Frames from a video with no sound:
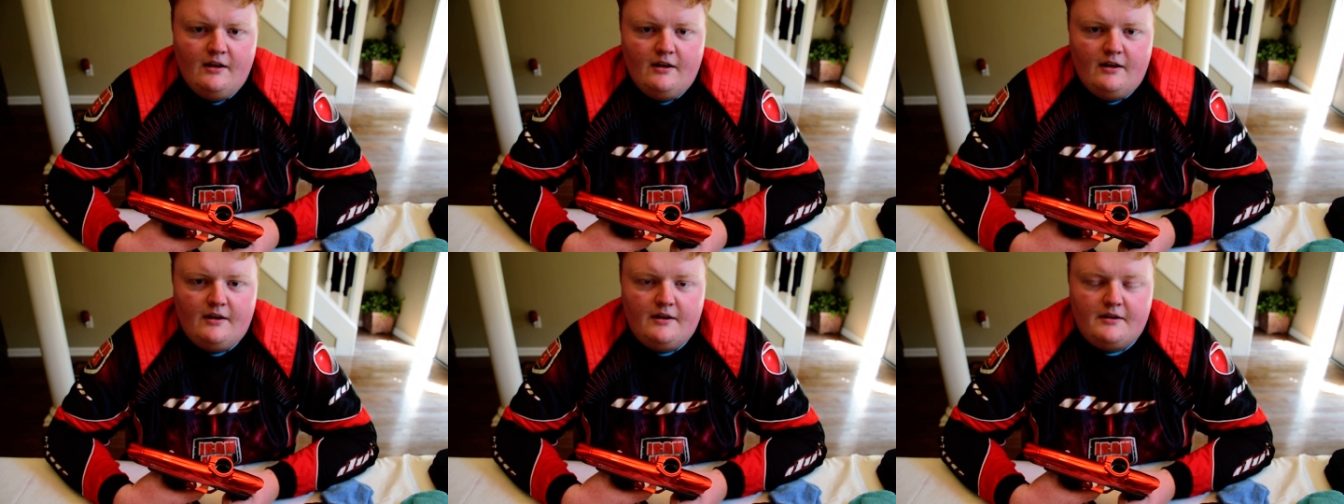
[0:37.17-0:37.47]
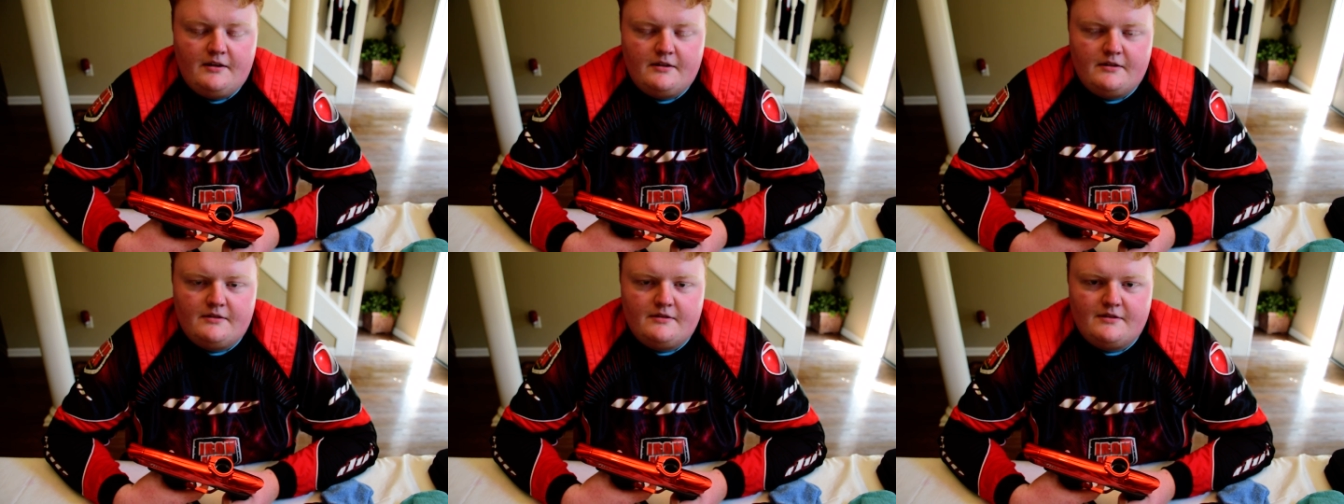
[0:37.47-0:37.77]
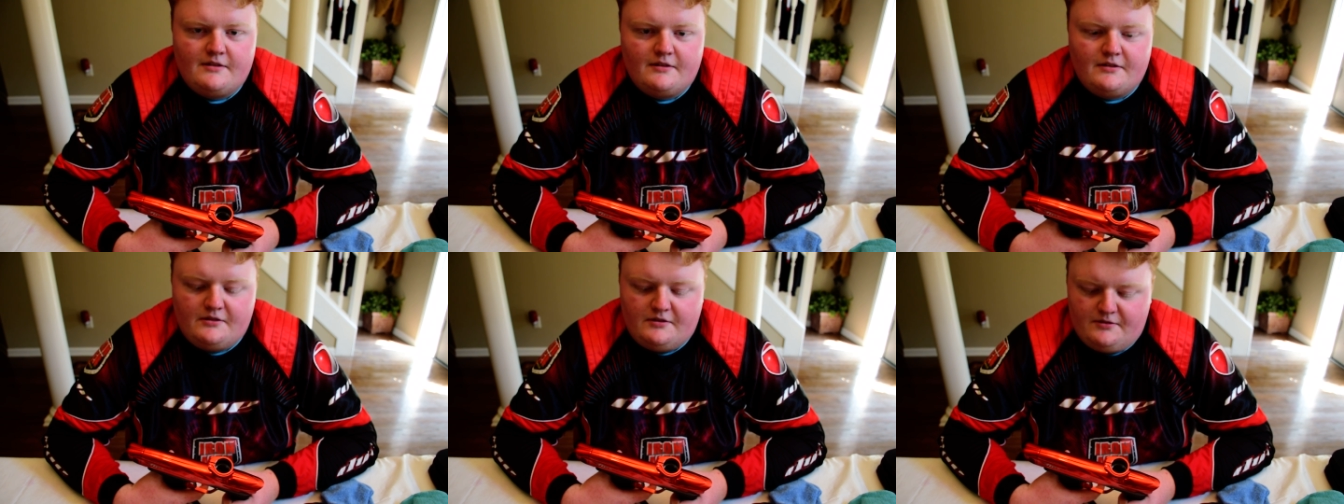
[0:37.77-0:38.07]
and
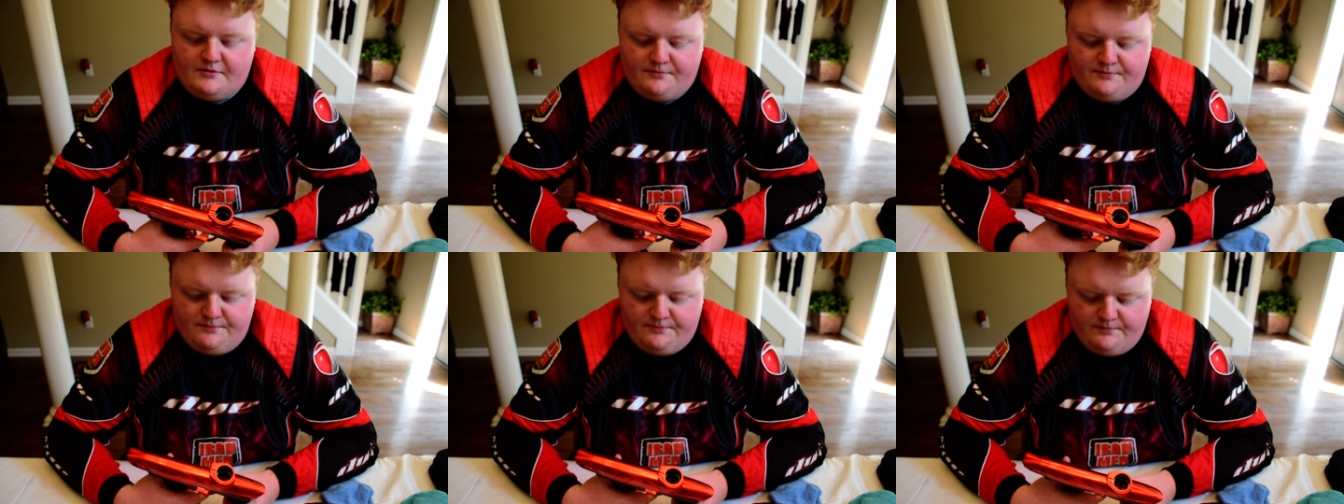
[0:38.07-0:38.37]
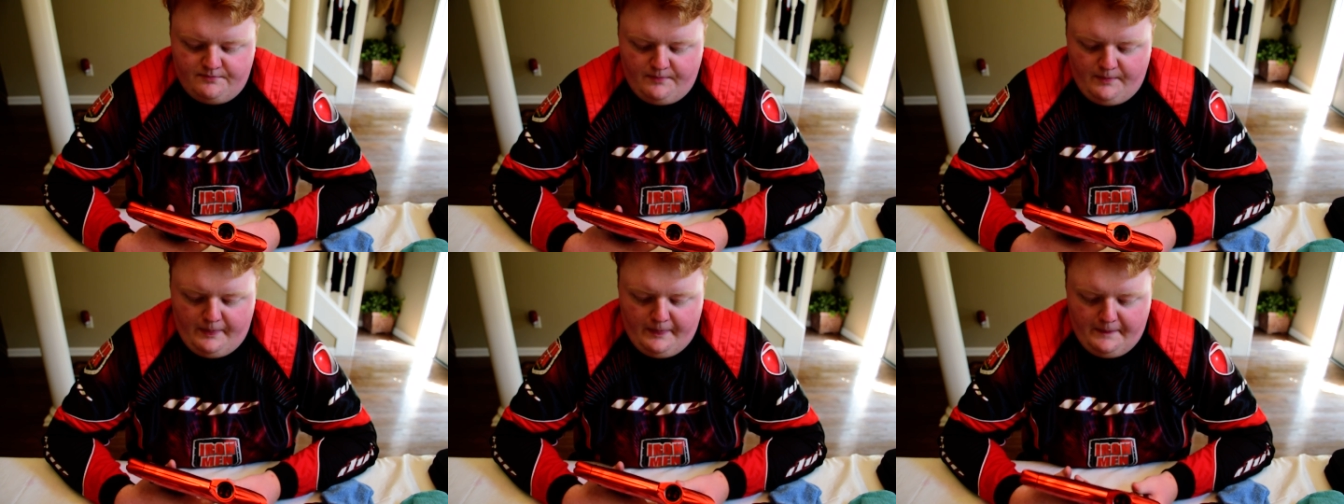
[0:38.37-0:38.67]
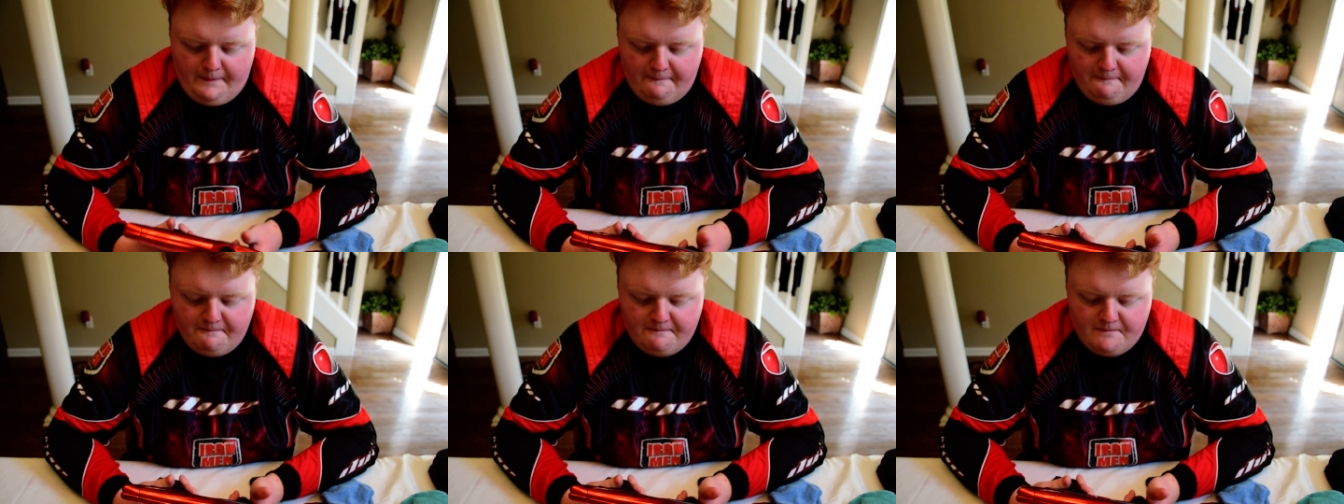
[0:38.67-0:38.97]

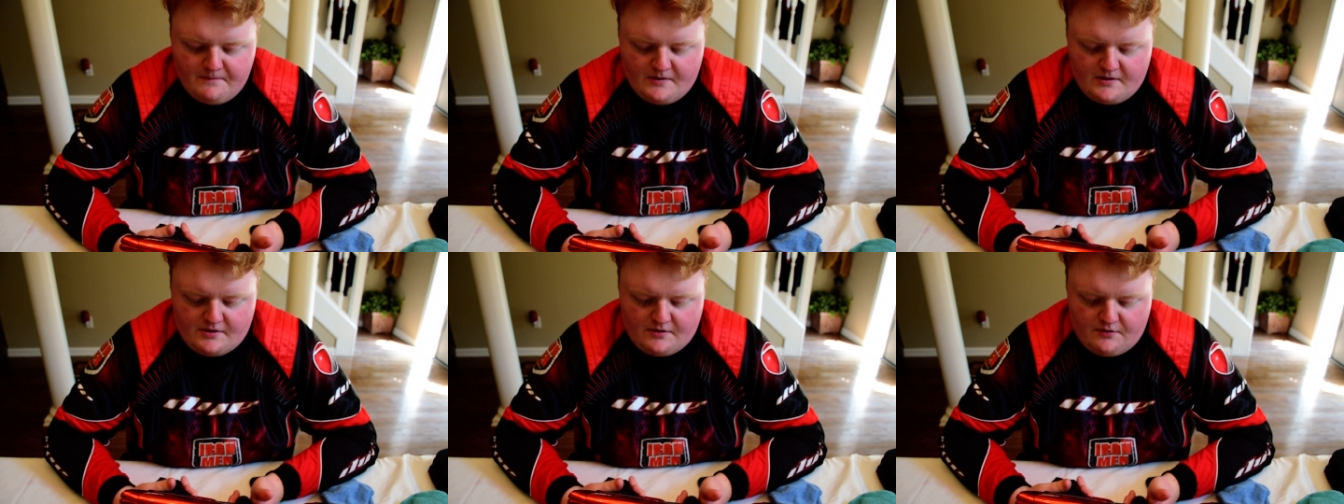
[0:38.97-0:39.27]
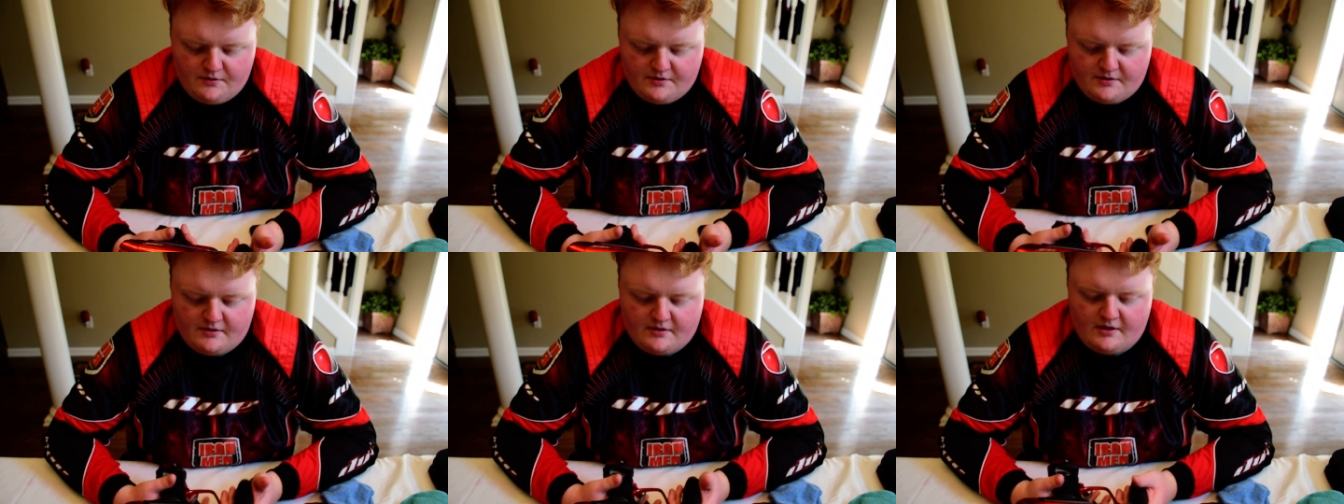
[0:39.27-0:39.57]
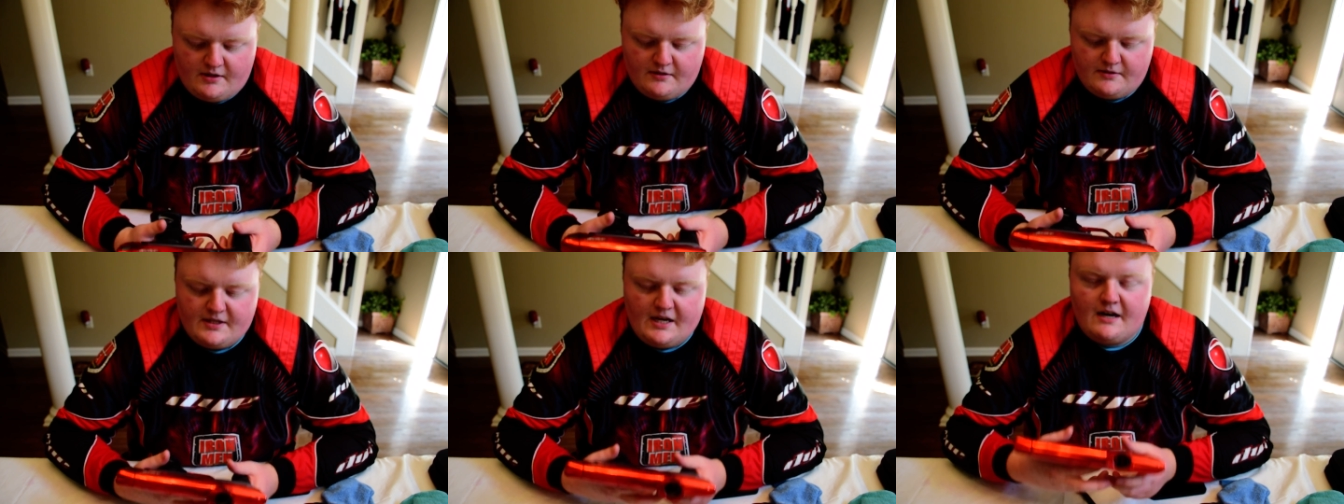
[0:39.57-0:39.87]
so this is
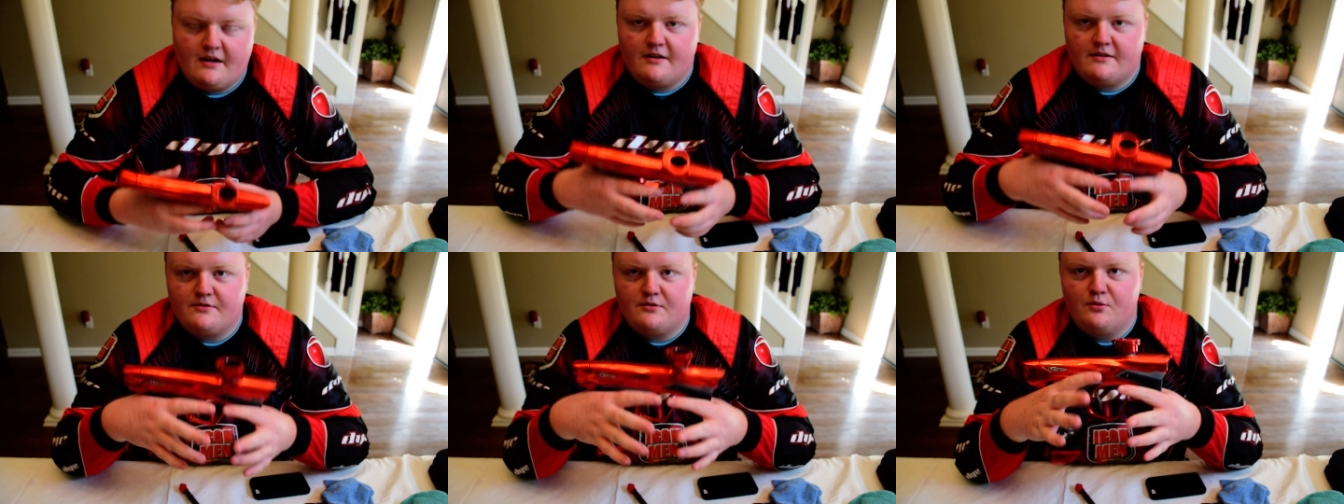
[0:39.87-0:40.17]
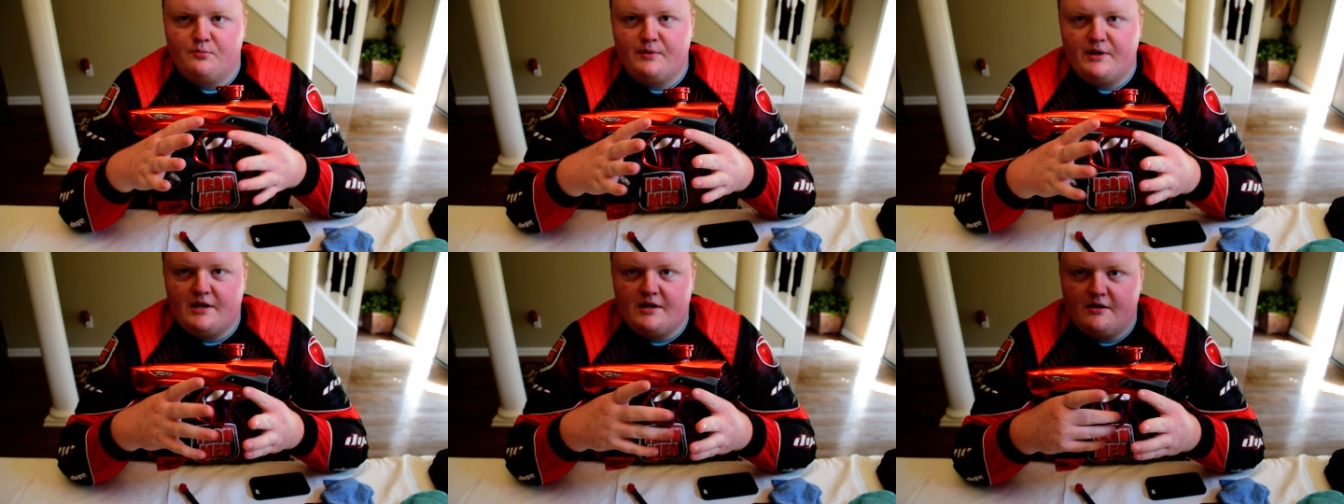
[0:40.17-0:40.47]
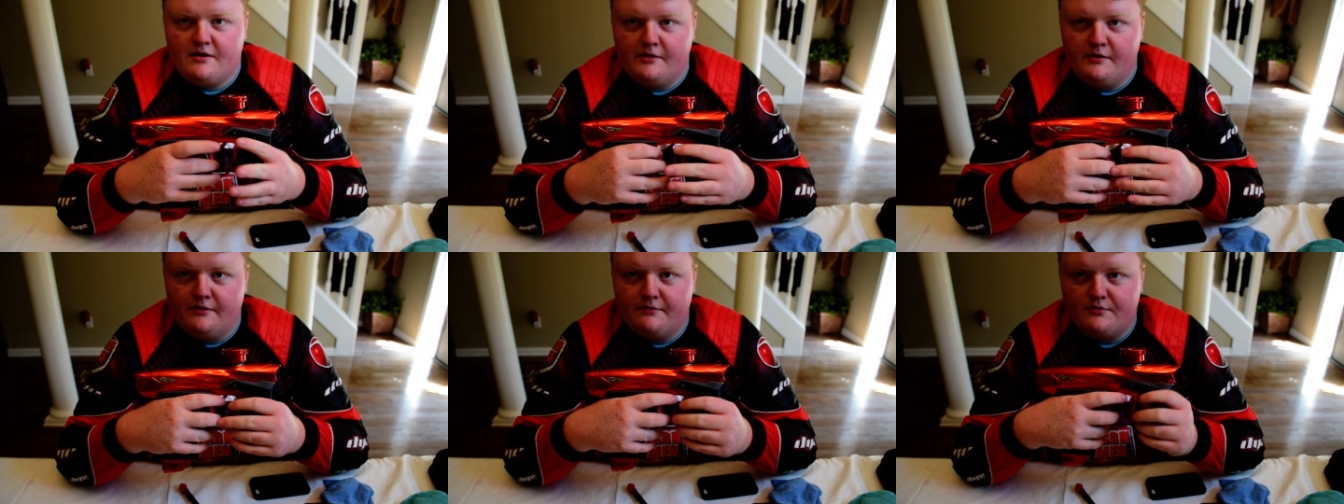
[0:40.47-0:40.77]
like Santa's little bag
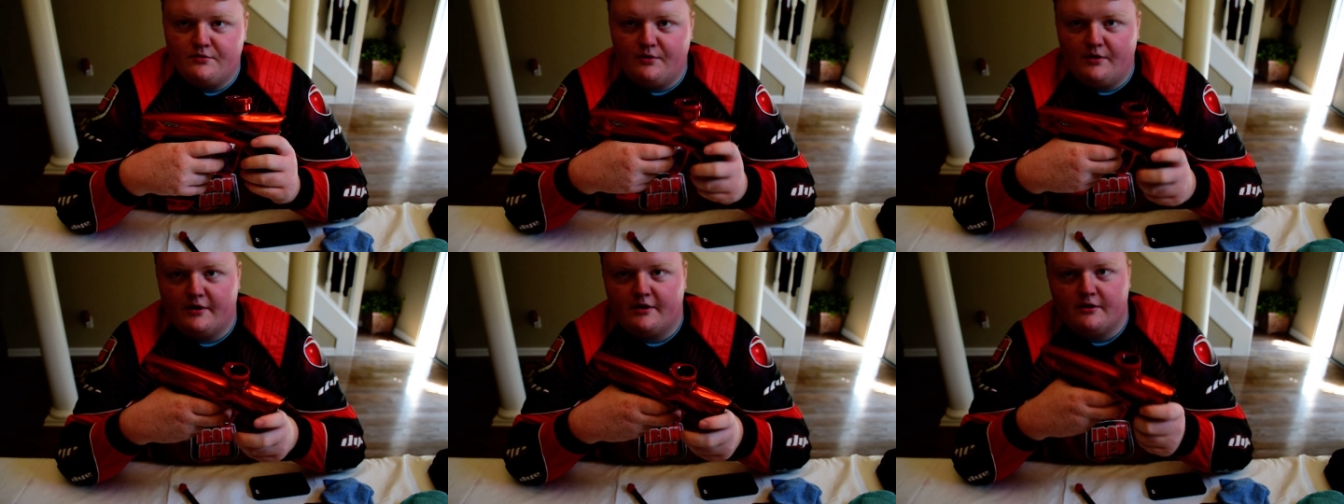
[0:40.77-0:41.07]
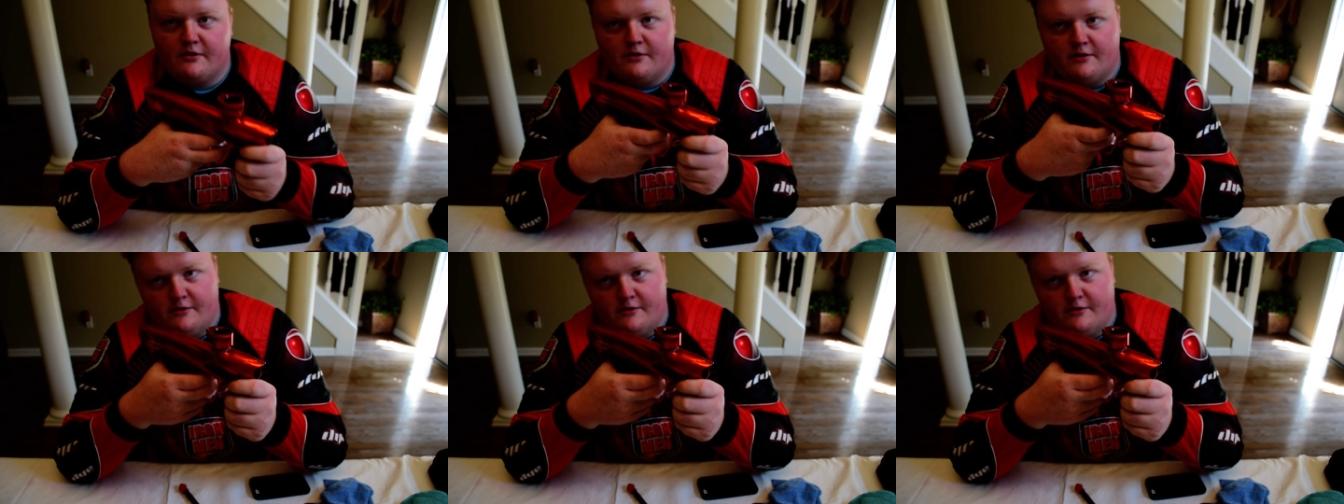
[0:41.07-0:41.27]
of gifts right here,